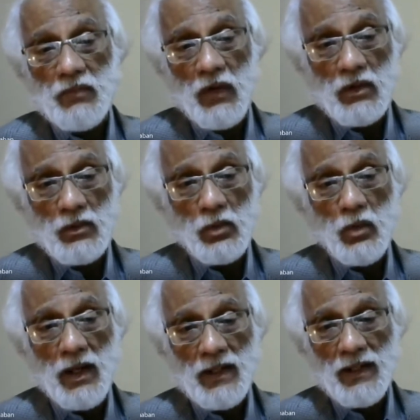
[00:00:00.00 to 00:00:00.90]
for
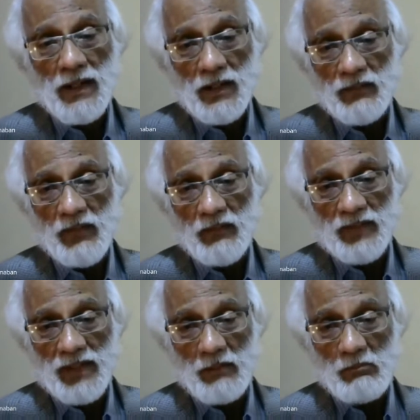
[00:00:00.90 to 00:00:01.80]

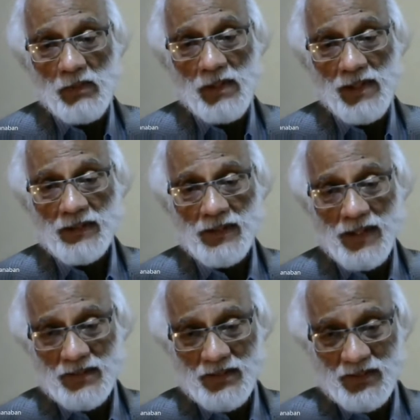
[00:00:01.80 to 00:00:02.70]
250 million
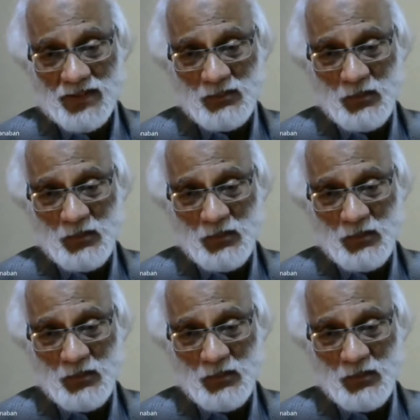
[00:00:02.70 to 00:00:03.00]
cases